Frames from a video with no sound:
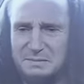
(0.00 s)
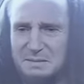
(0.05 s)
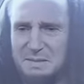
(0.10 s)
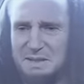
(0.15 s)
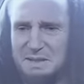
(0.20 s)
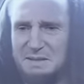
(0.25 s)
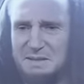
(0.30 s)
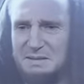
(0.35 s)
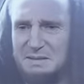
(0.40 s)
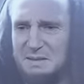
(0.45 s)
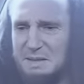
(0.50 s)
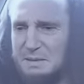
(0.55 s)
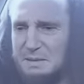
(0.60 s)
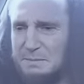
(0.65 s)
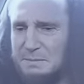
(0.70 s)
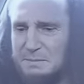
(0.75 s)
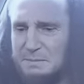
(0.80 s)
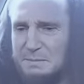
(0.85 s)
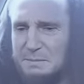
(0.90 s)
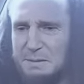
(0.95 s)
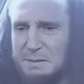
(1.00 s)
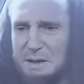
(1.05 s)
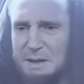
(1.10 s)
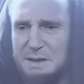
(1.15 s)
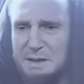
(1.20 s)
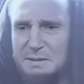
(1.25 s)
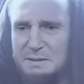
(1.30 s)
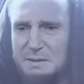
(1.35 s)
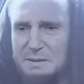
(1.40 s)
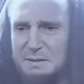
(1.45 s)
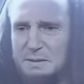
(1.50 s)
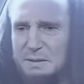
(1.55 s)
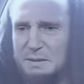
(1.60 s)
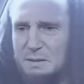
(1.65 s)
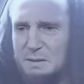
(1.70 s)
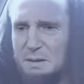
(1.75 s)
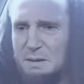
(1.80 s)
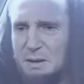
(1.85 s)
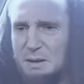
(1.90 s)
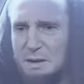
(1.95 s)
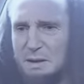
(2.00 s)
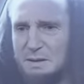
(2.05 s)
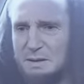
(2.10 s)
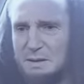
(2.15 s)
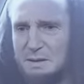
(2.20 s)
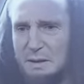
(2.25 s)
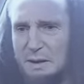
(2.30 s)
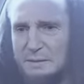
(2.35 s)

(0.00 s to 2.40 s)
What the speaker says: This is just painful to watch.